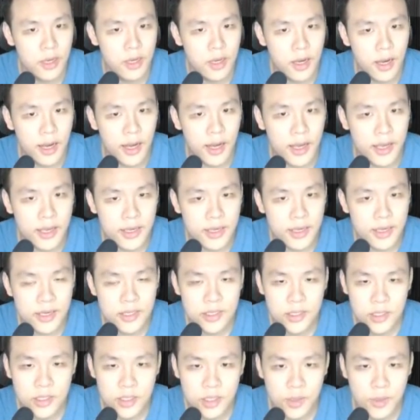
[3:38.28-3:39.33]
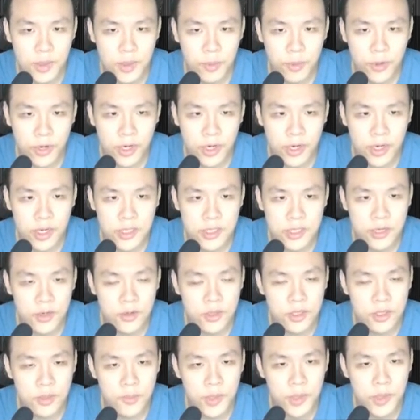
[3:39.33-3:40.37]
I guess this could be pretty nice. I know
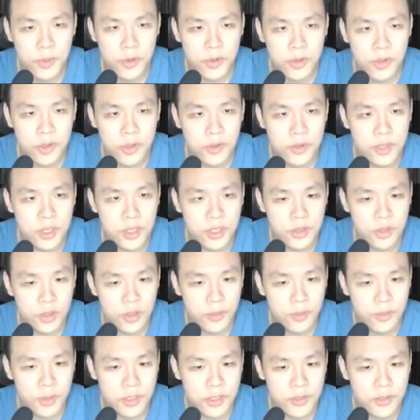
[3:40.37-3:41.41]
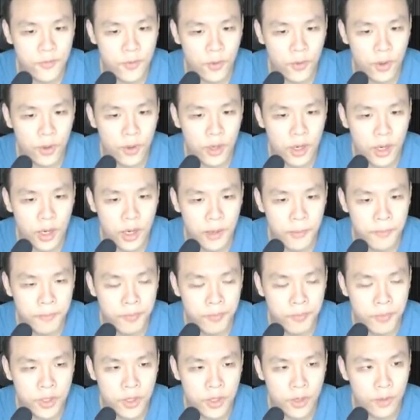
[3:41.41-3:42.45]
some people use these serpents for
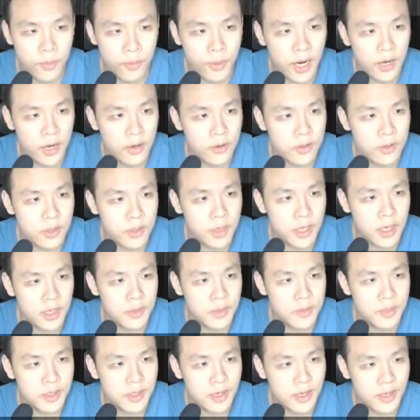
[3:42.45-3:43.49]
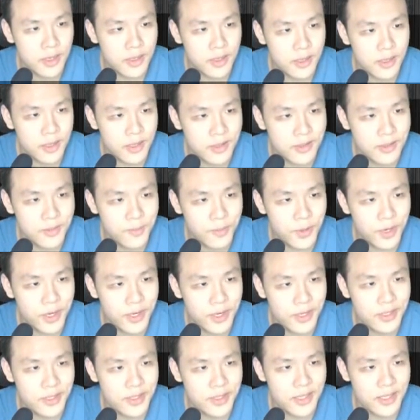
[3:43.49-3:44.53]
guild battles sometimes. Like, it's pretty
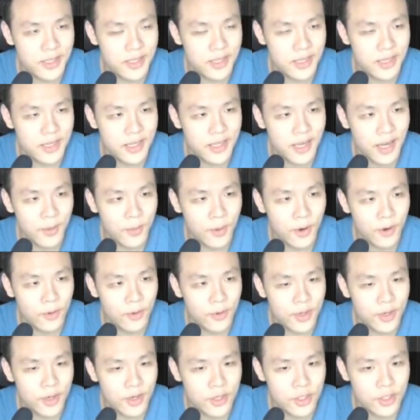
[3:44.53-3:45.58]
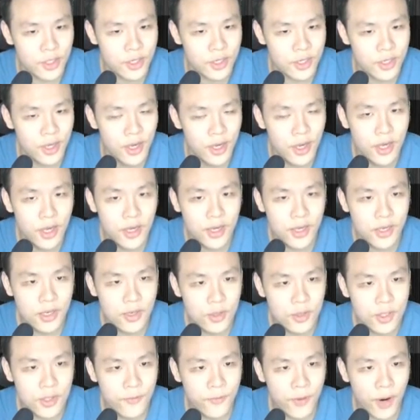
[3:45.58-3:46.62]
good CC, attack bar reduction. You can
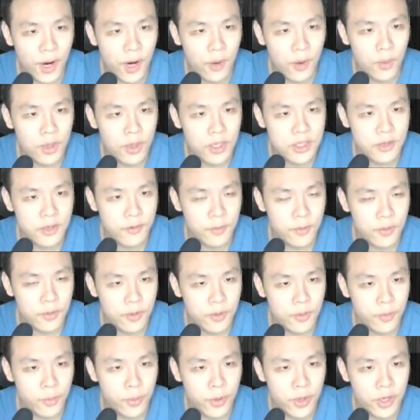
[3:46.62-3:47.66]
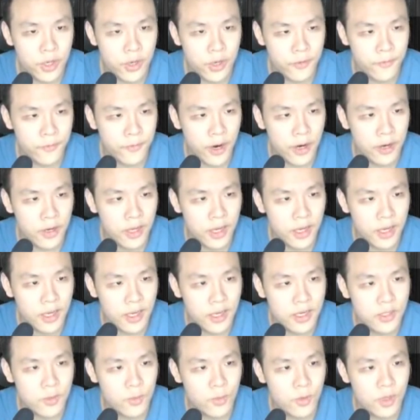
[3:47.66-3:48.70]
use the fire one as a pretty good fire tank. He
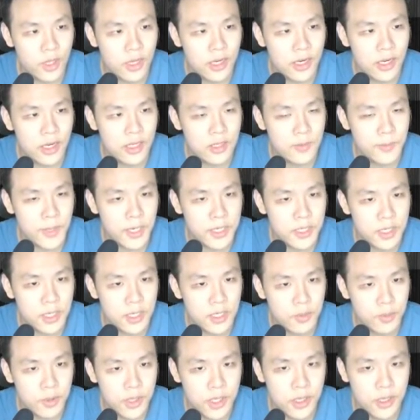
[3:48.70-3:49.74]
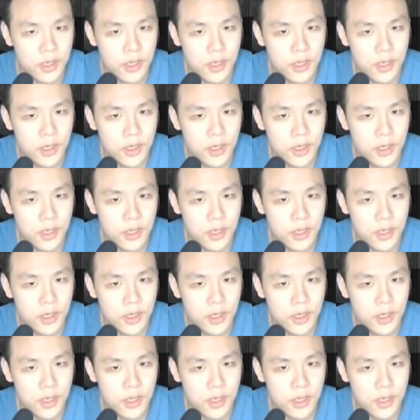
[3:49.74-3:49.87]
has really nice base HP.